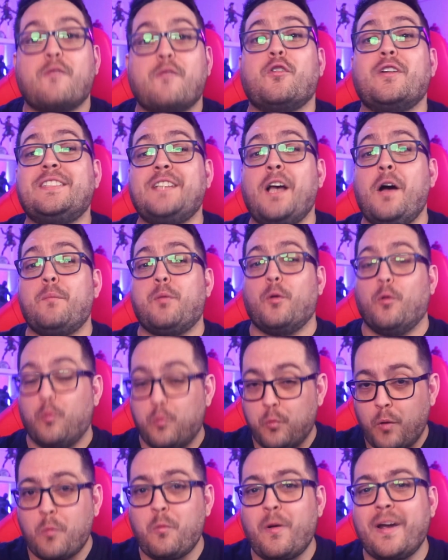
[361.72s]
example,
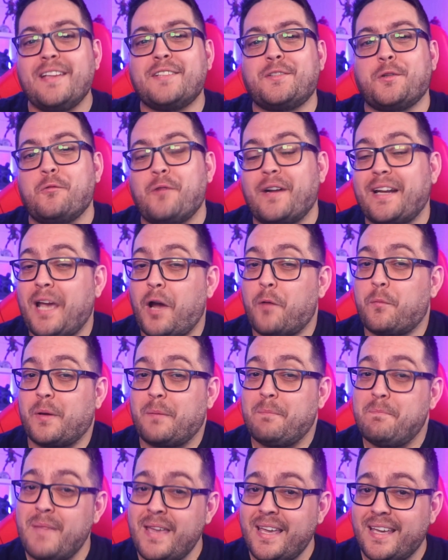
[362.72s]
one way it's already
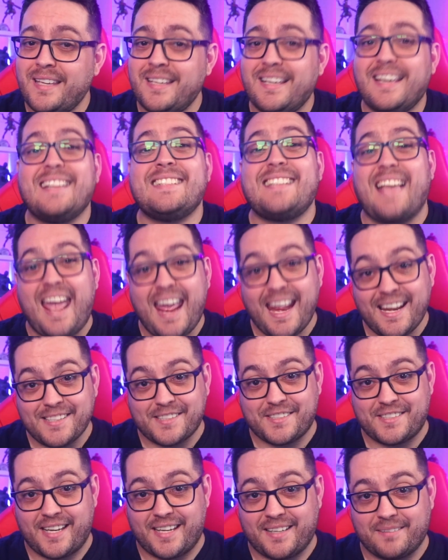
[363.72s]
helping me is
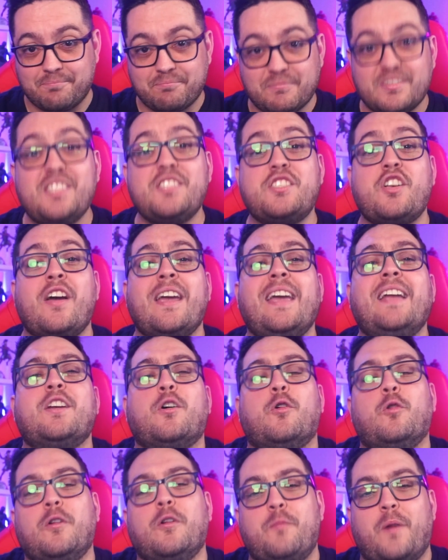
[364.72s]
editing. Since I edit
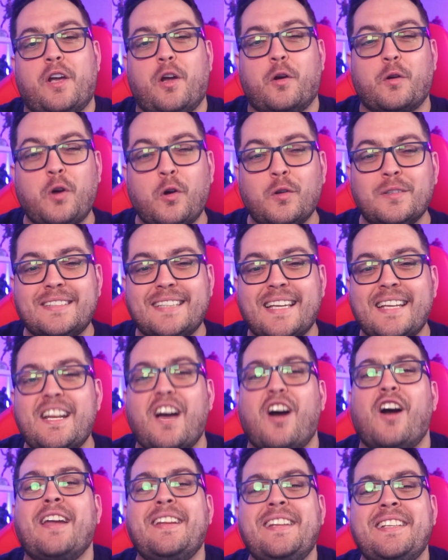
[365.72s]
all of my own content,
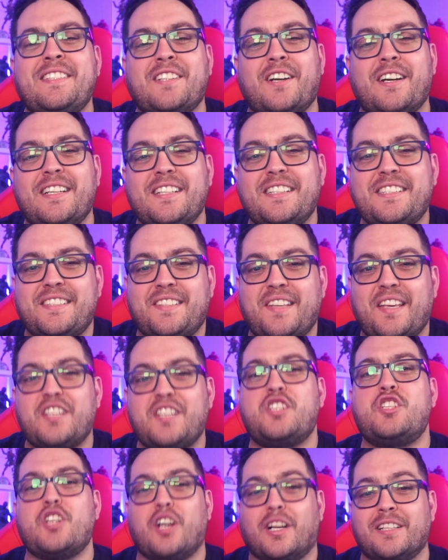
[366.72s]
I decided to see
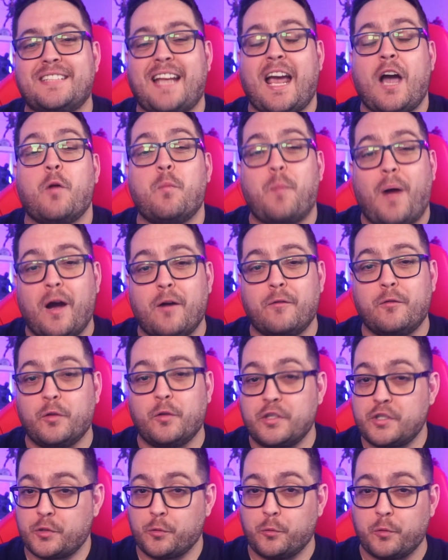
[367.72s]
just how powerful
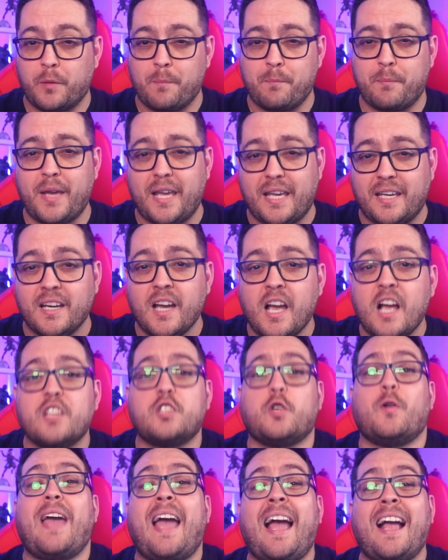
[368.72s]
this tool can be,
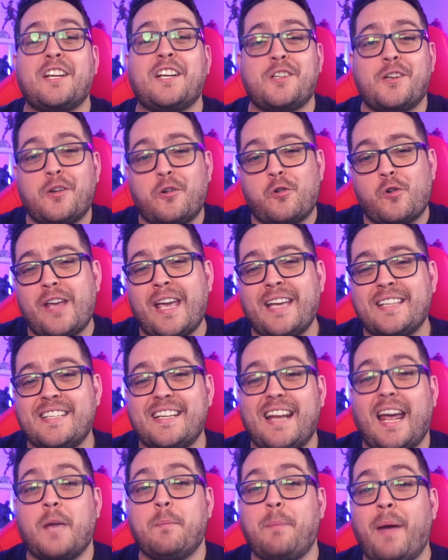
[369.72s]
so I actually created
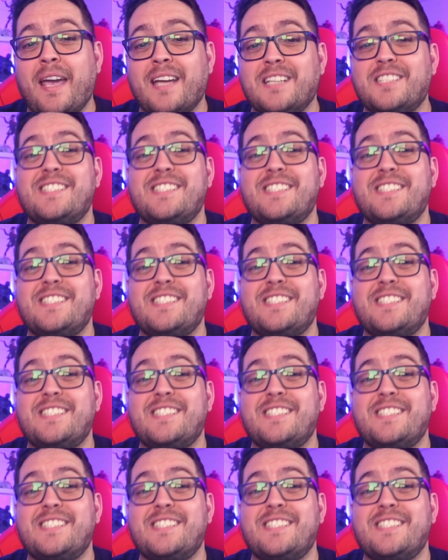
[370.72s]
a page